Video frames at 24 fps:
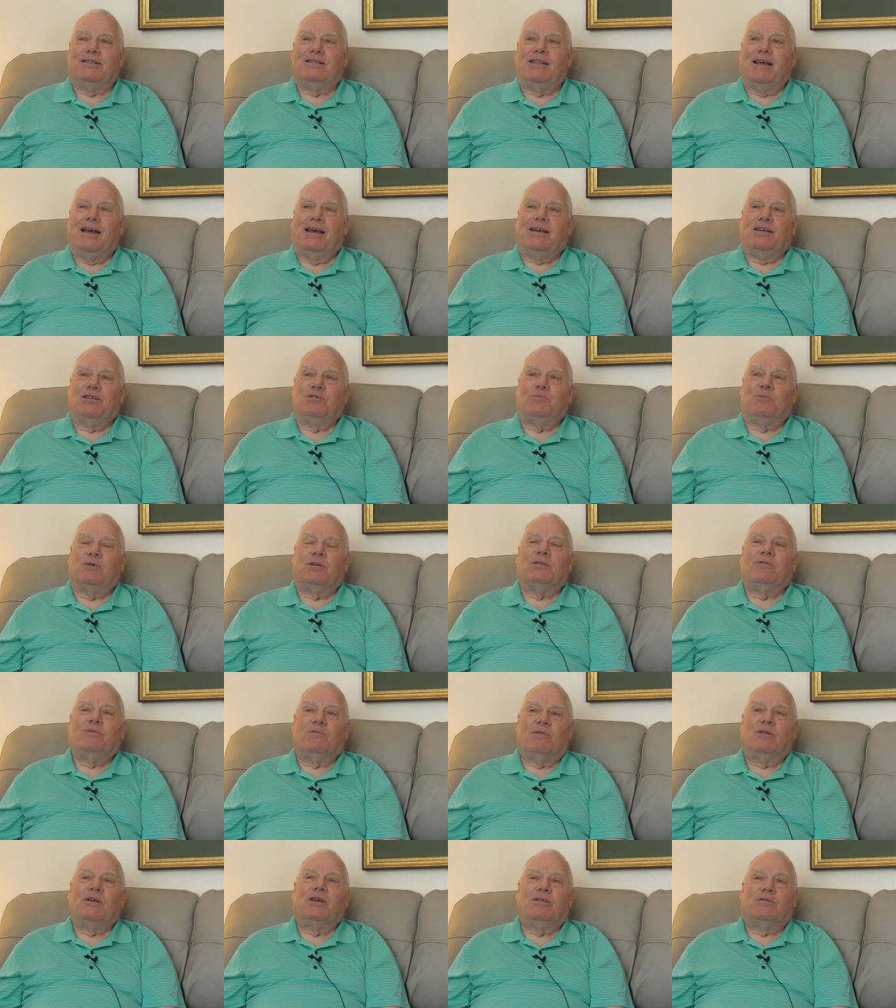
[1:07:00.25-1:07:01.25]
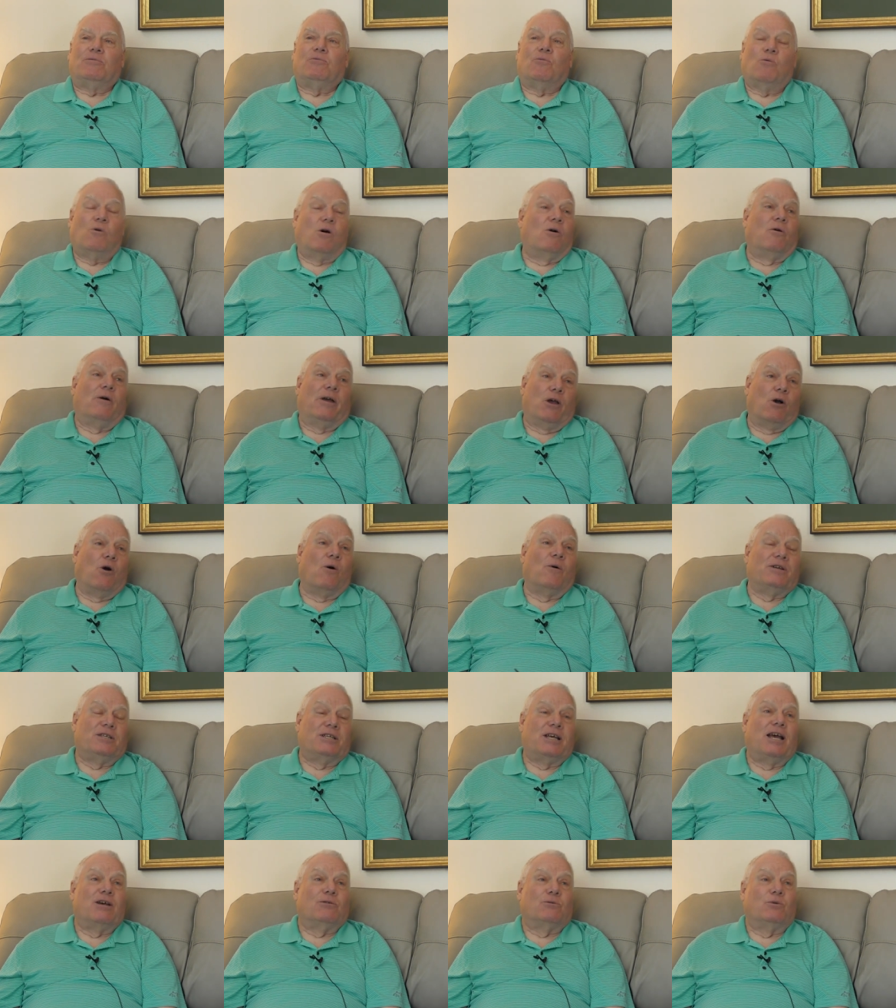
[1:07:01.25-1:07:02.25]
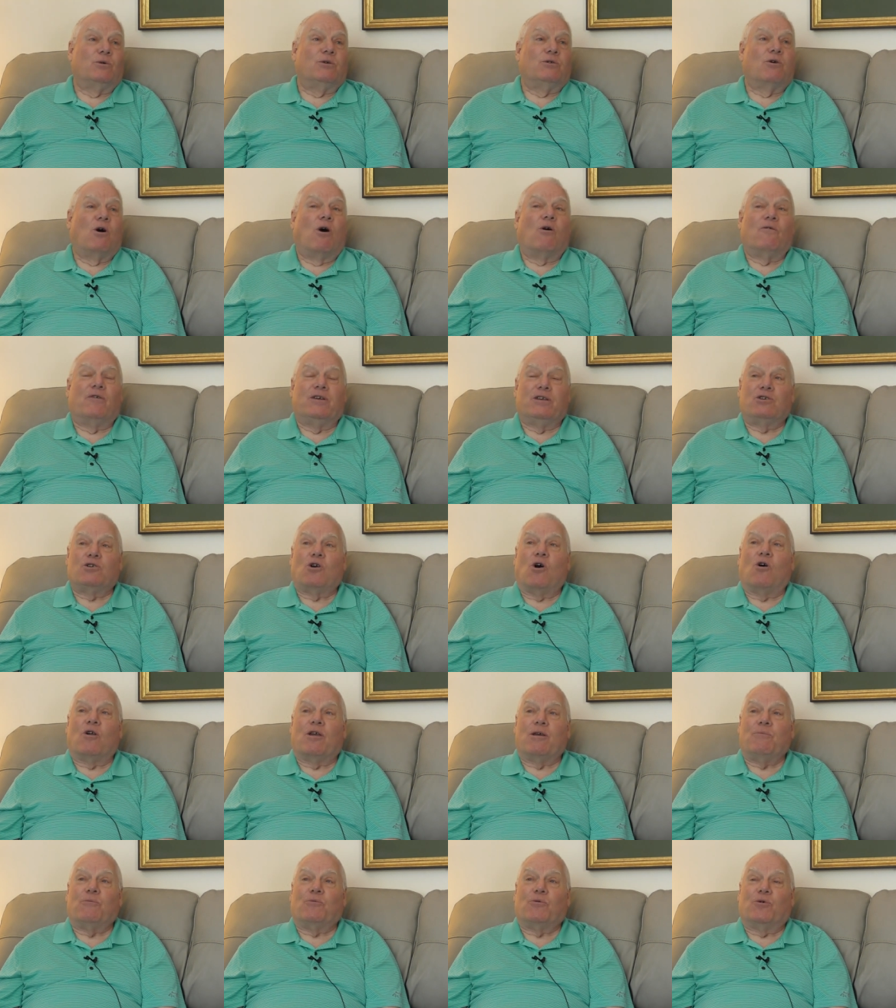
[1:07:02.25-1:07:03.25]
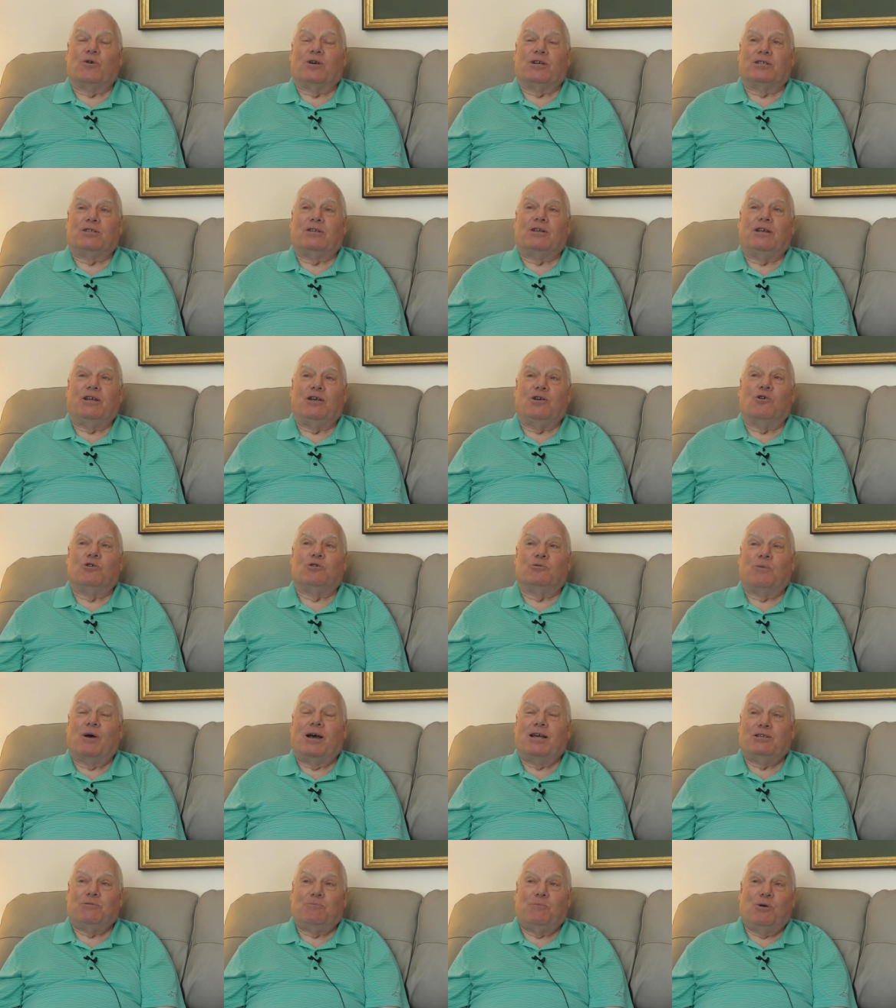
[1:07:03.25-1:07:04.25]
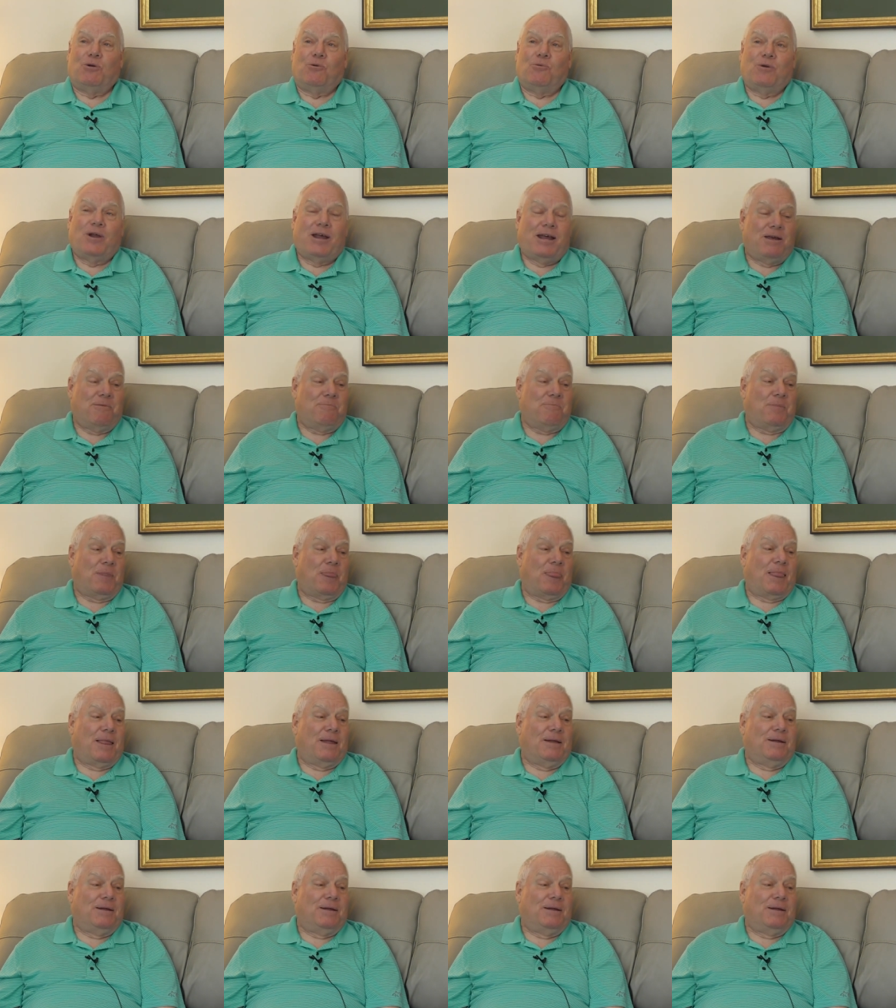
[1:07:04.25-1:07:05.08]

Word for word: these days, but it, well, he always has. We always called him Chris. He goes by his middle name.